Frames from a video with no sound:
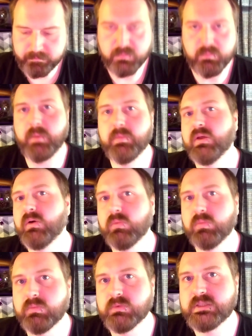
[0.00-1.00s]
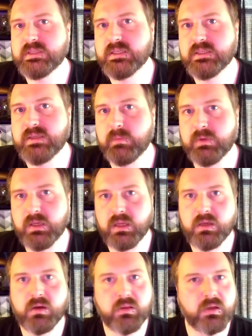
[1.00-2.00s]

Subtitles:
Maybe they'll see something in here